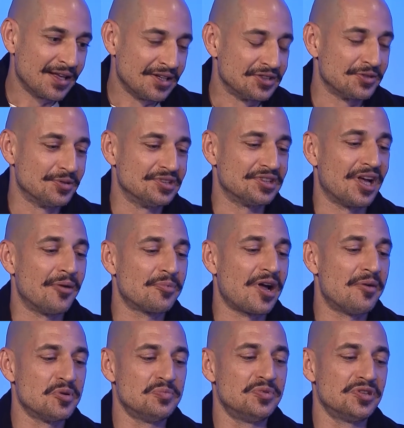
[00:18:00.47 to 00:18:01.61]
So it's an
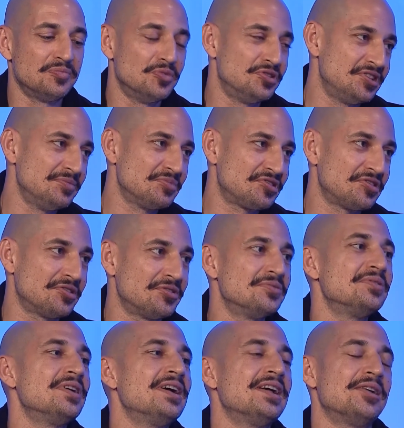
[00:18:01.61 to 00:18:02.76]
upcoming big museum
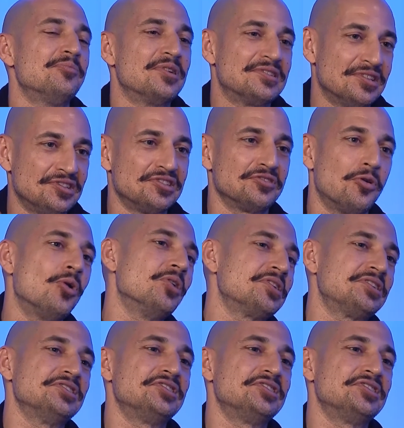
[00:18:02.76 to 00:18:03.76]
show, but this is all I can